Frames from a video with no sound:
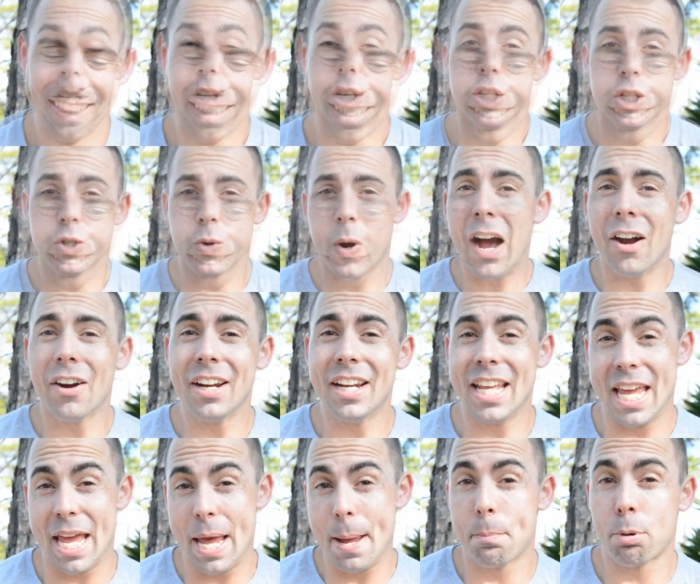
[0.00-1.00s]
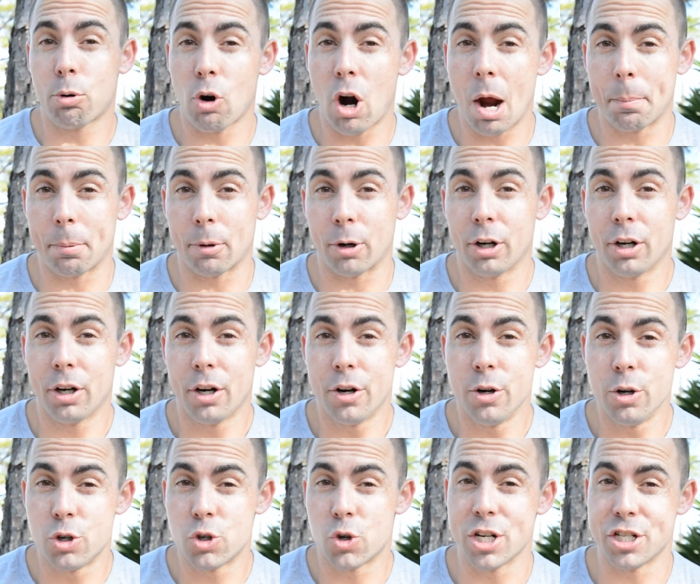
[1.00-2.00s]
So how can improper
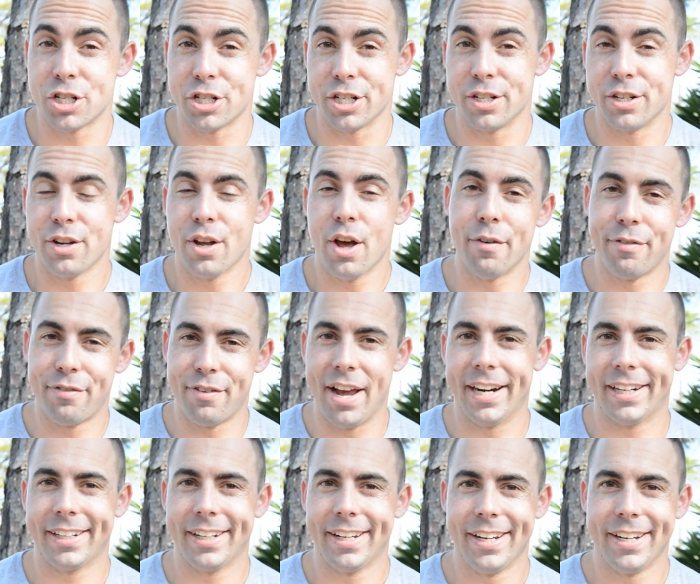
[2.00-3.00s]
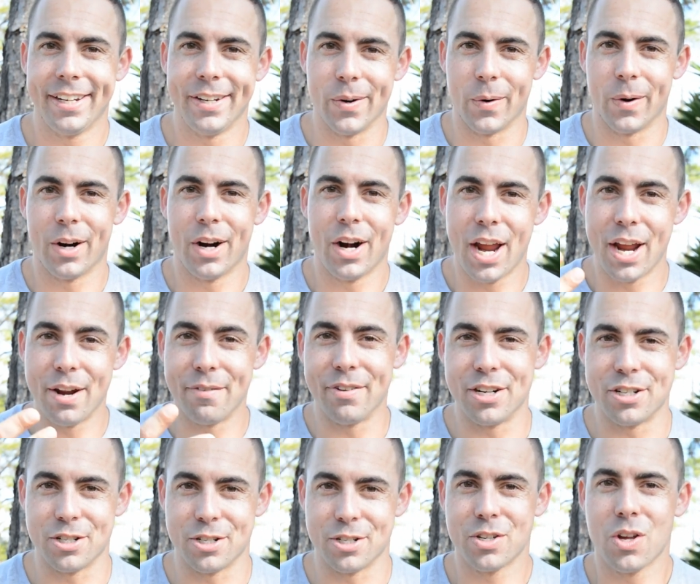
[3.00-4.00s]
nutrition affect your
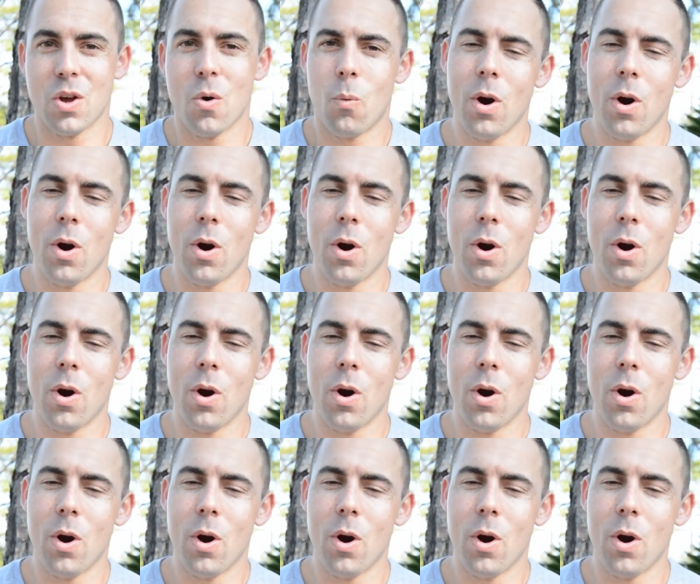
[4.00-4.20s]
adventures?